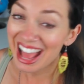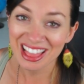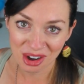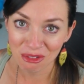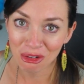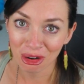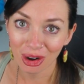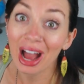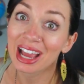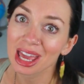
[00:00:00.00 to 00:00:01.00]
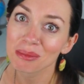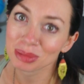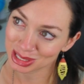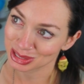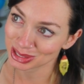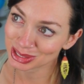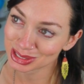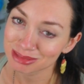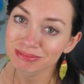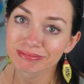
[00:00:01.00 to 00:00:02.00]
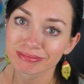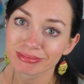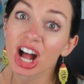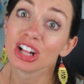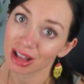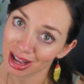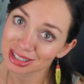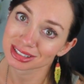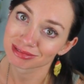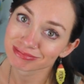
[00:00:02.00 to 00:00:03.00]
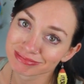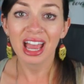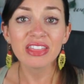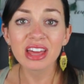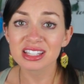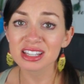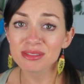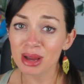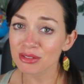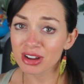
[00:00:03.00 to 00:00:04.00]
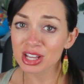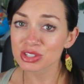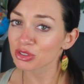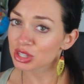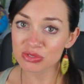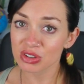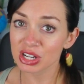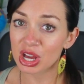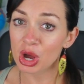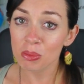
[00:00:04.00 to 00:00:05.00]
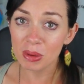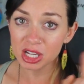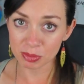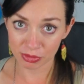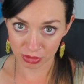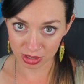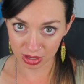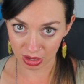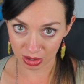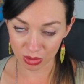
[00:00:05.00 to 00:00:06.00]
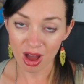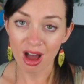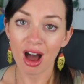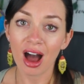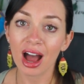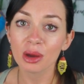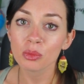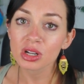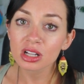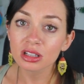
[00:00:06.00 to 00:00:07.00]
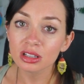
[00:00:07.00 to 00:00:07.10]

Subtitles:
and therefore I get blisters a lot. And that is it, my friends, for this video, but before you go, I would